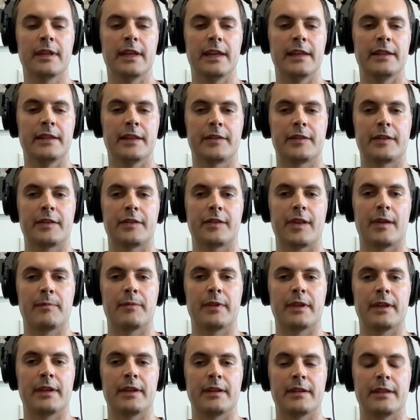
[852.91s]
And this is
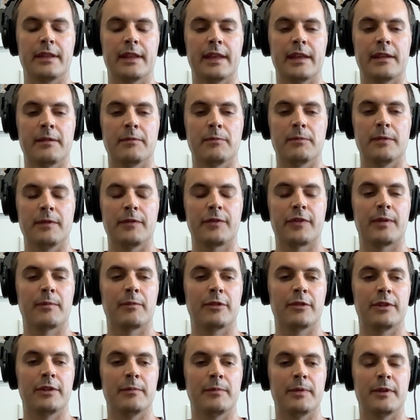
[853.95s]
something that we've
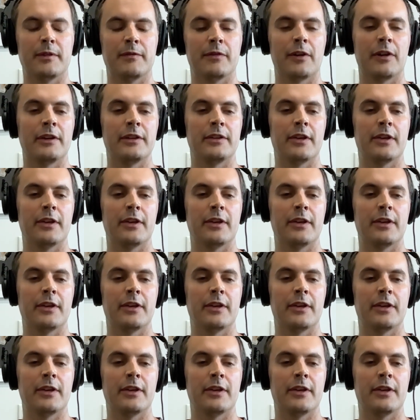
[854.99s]
similarly been very